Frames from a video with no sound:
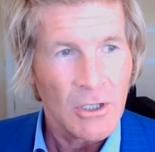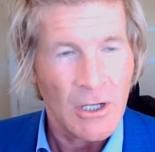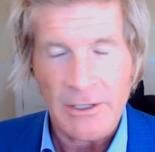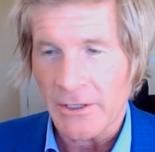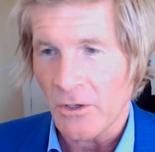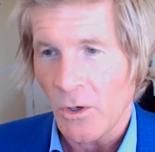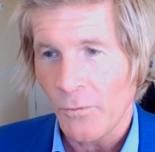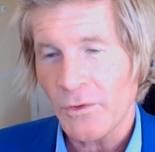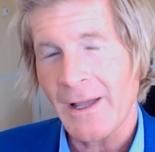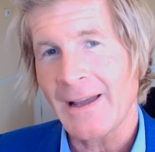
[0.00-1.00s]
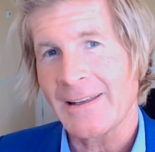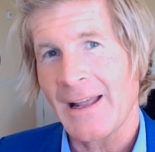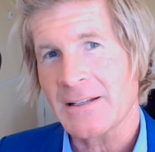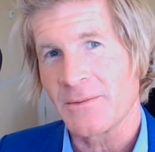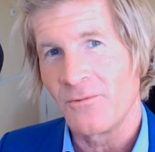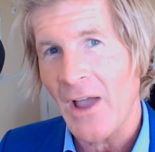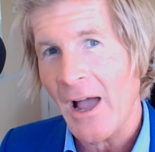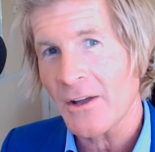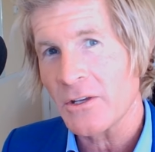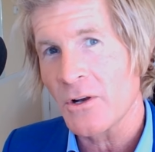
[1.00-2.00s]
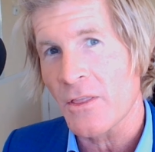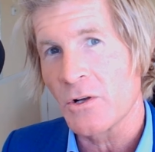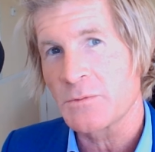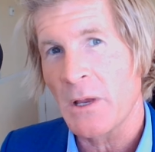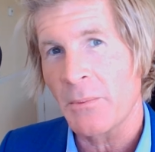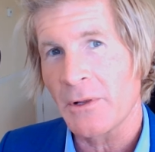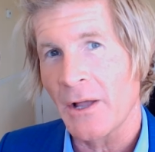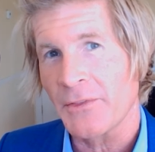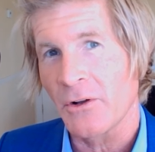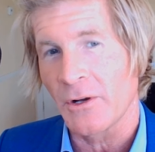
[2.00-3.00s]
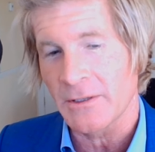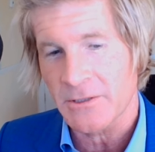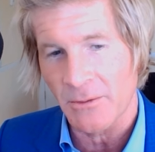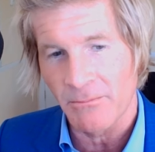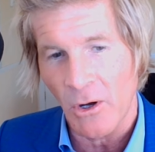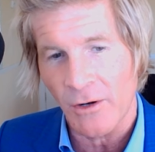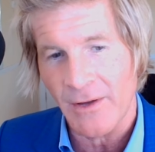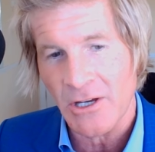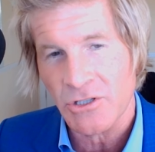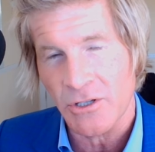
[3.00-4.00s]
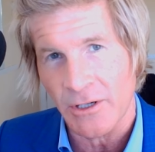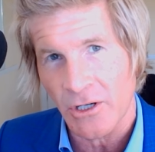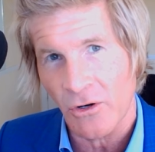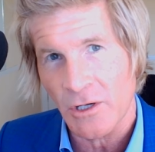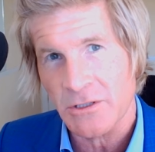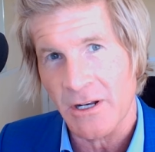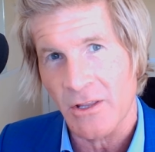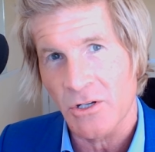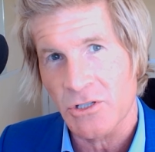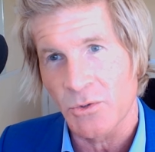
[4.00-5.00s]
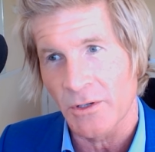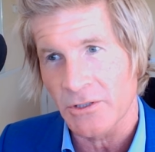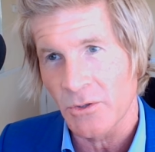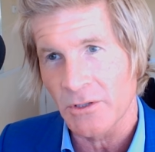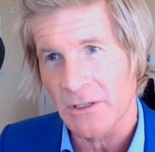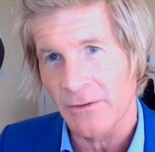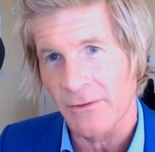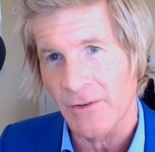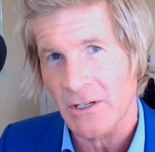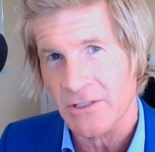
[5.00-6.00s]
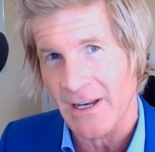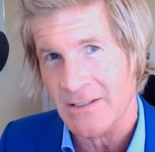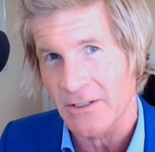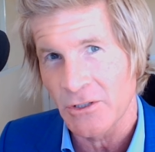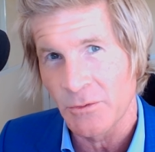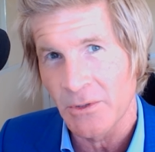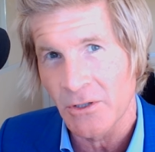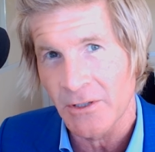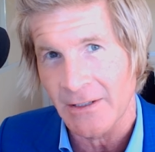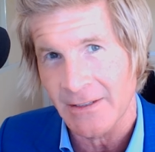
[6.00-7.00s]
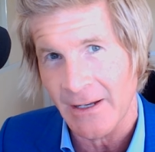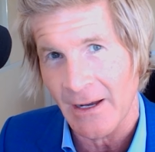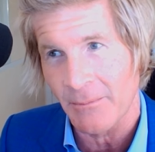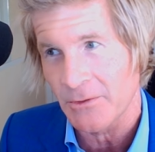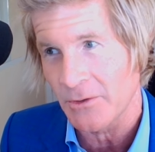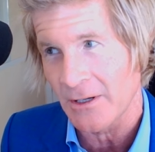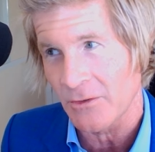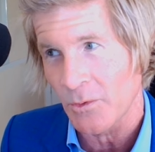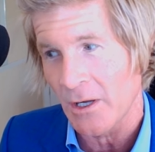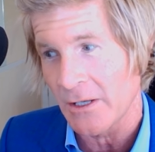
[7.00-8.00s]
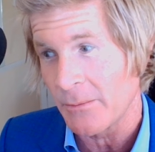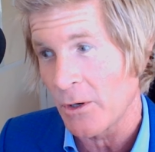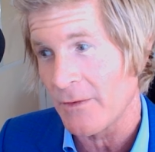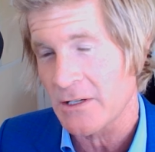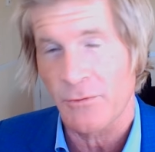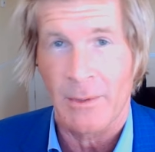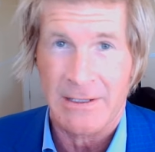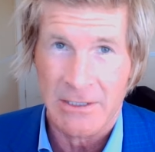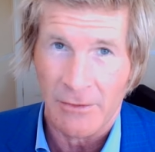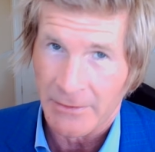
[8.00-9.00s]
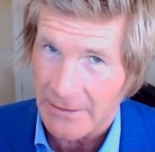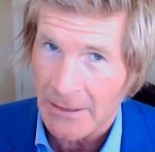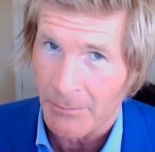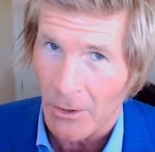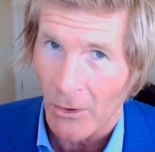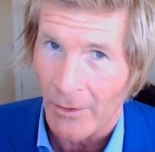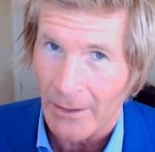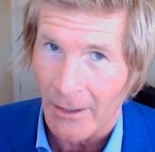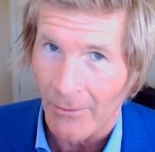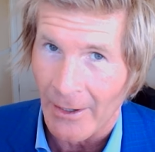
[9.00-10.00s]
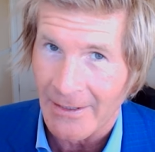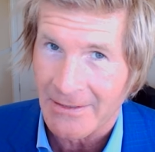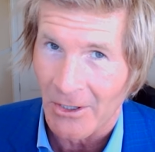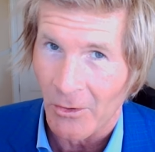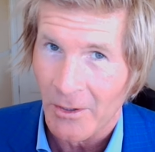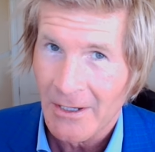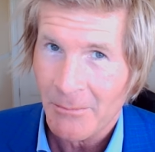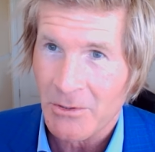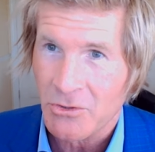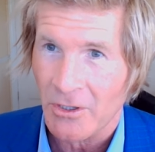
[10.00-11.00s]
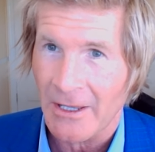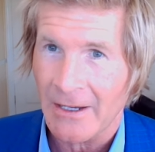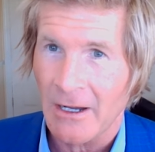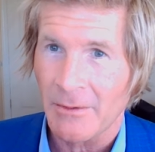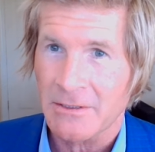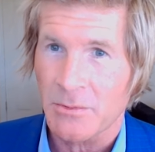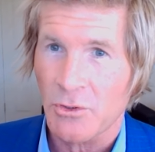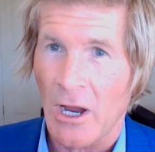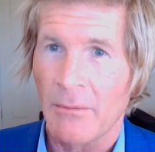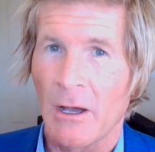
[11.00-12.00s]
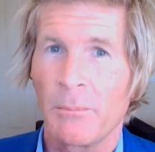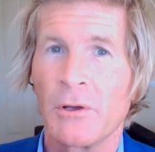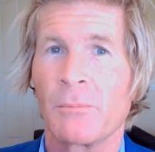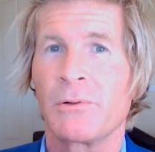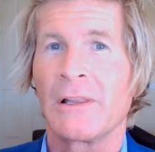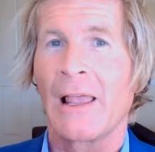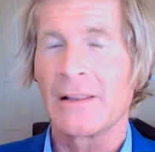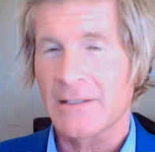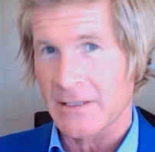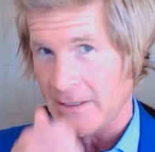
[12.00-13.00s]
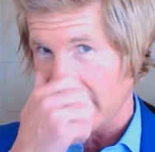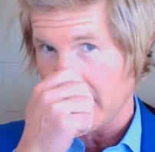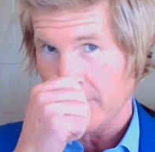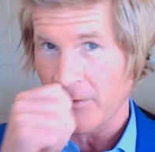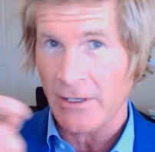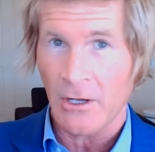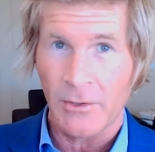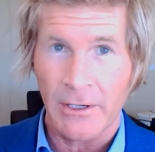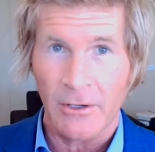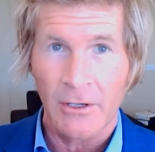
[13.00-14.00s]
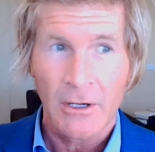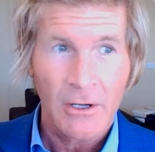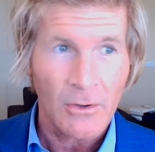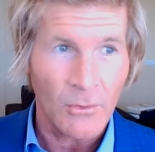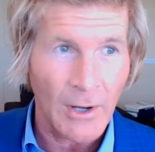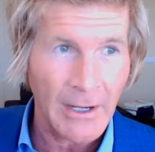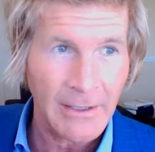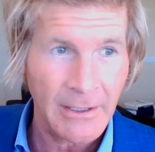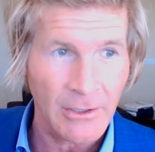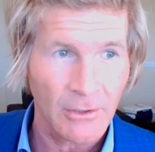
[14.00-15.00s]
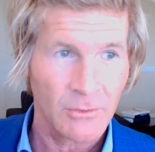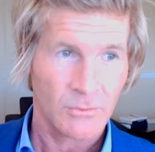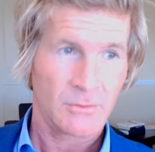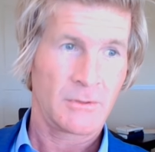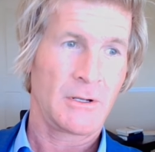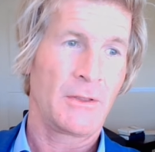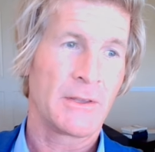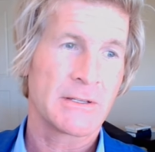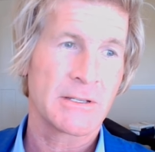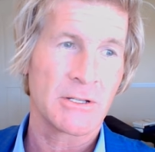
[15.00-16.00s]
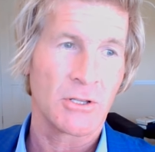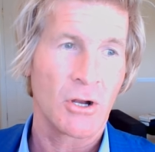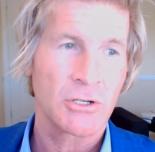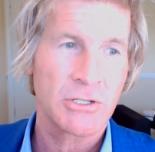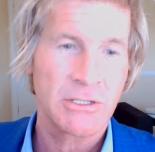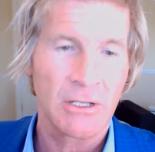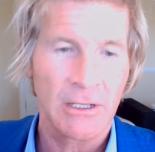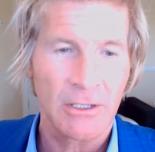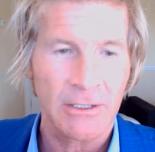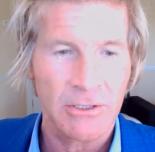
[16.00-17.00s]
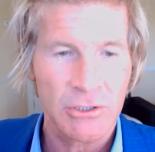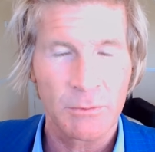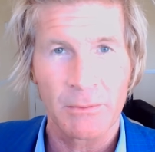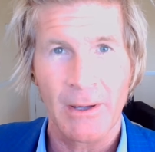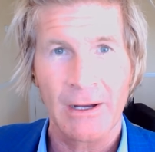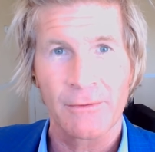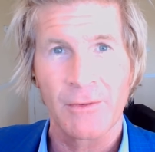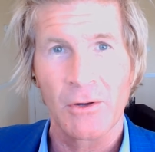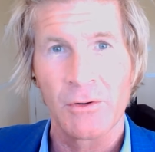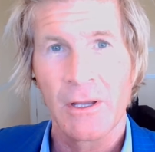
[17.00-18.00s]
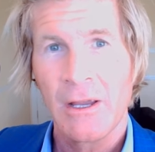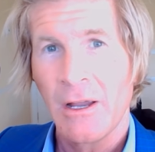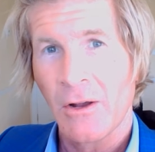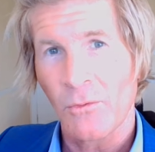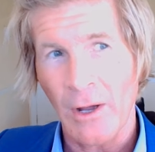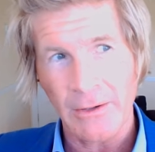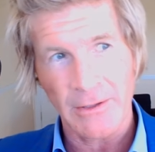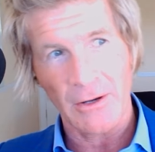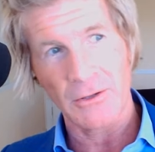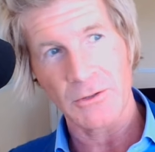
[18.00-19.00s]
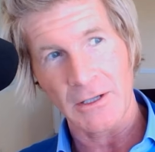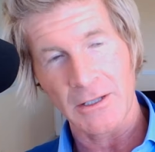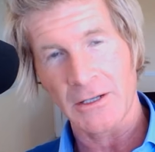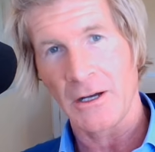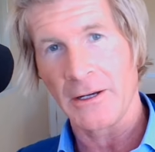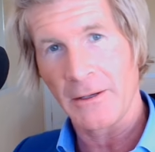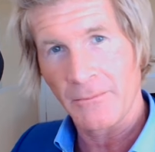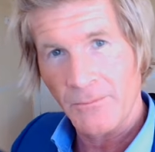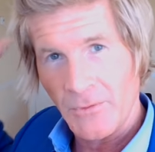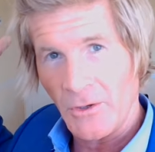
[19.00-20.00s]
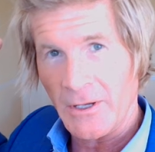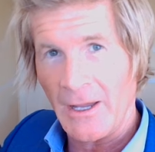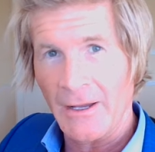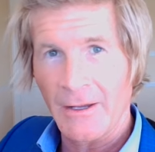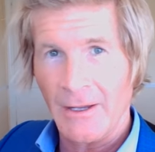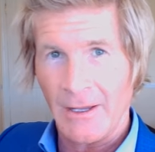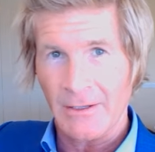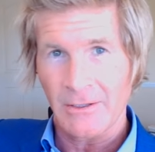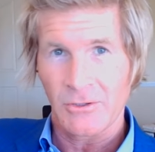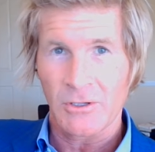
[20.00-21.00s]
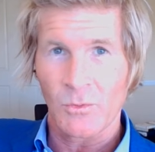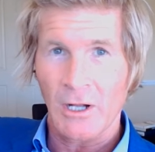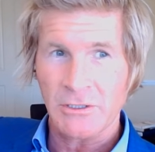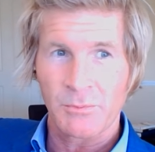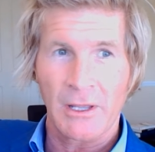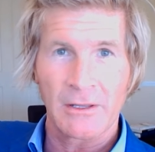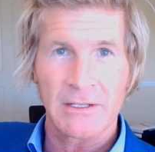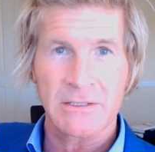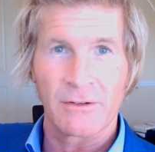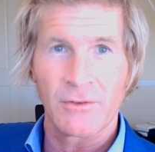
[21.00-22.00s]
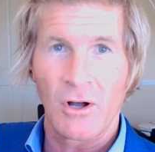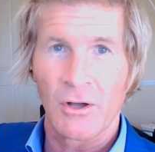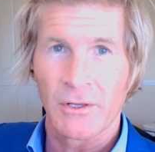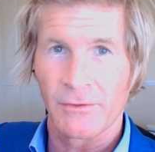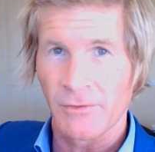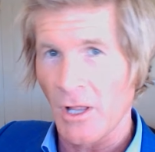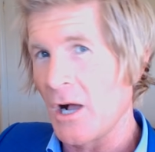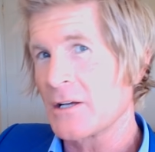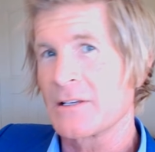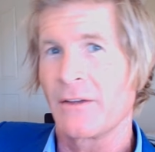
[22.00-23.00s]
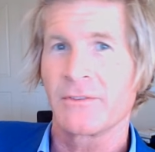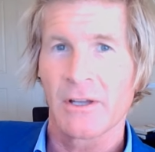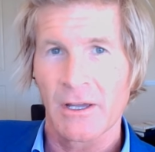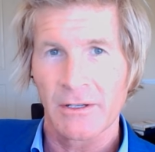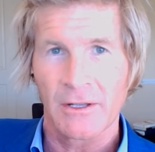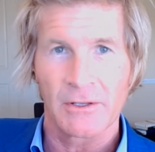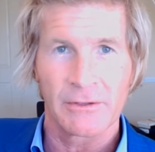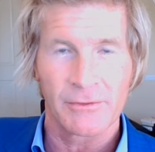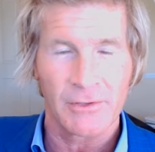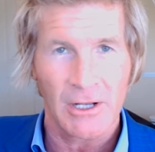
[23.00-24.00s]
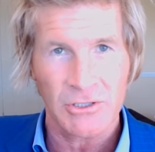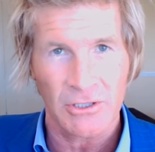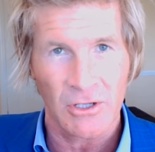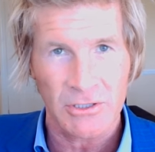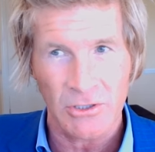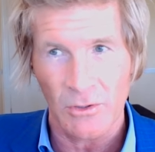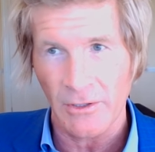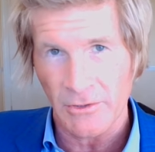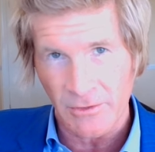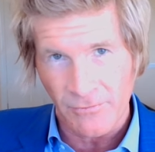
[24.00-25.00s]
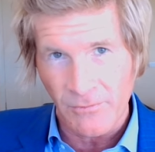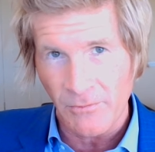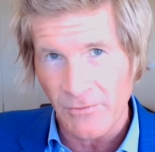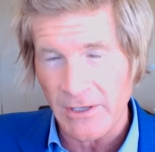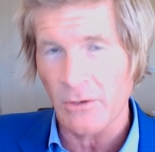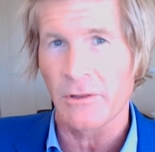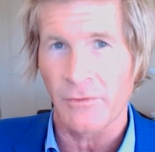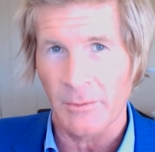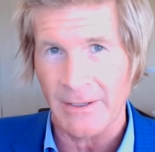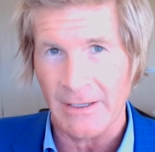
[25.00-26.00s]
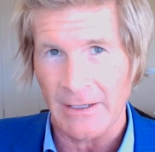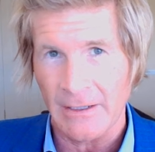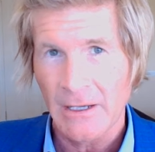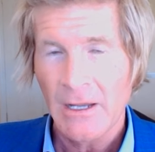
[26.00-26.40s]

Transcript: you know, hopefully I can add some value to those people out there and some motivation and encouragement to those who are doing the liver flush. Today's the new moon, and today I'm doing it as well, and motivation for myself to keep going. All right, so be sure to like, comment, subscribe. I'll put a playlist at the end of this video here, right here on this large, silly looking stupid microphone. Right there, you can click on it. Okay, and you can watch a playlist of all the vlogs I've done on the liver flush. And also, there's a video in the very beginning